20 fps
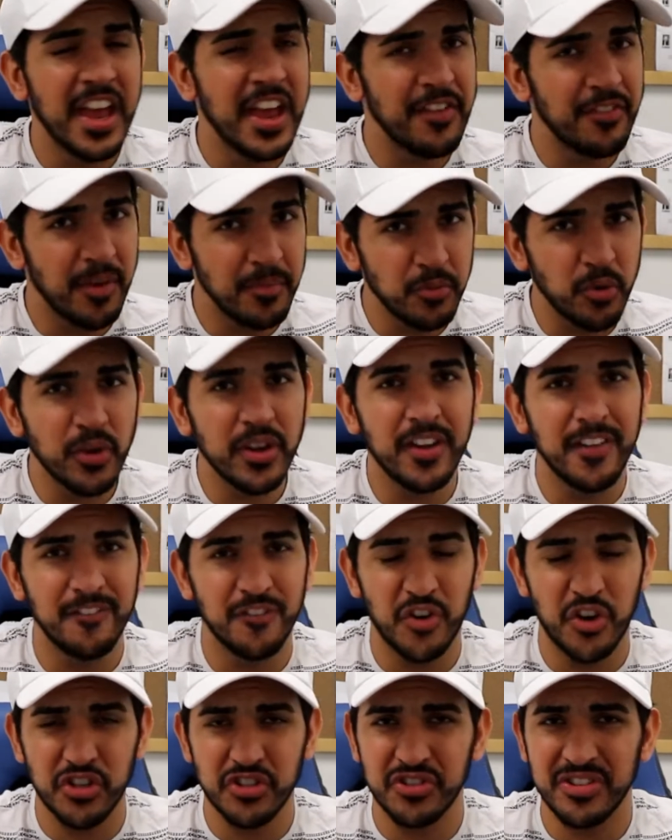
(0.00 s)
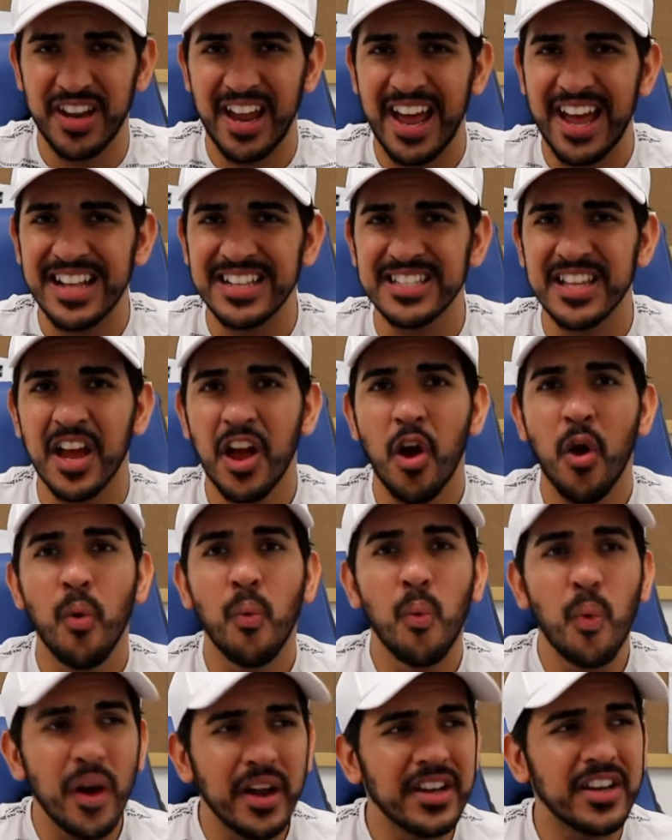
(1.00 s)
If I'm doing conversion ads,
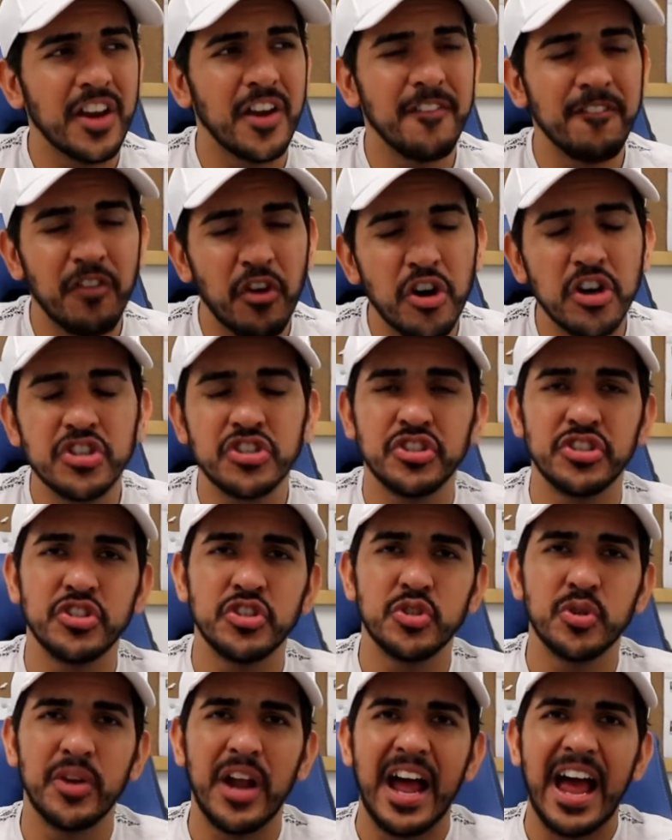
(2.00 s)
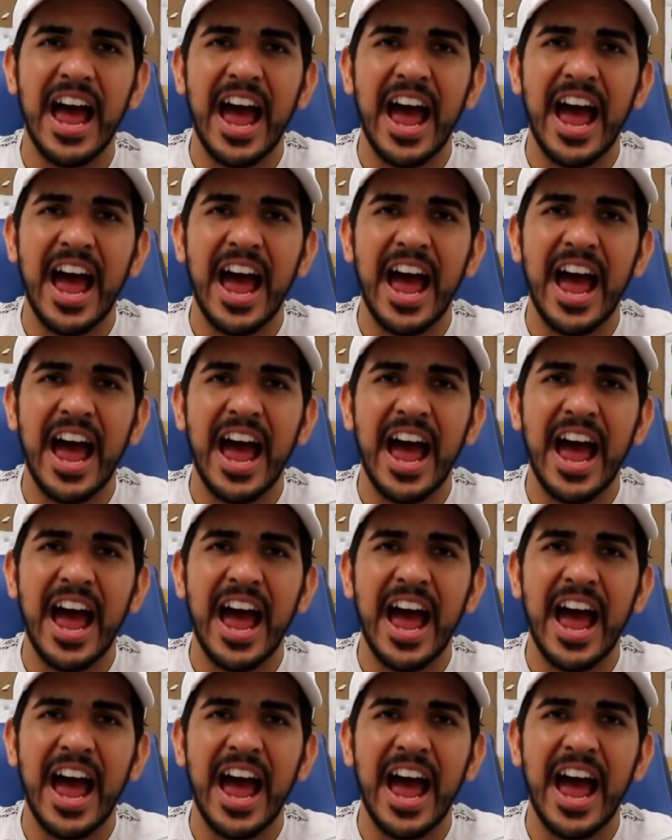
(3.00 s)
what conversion should I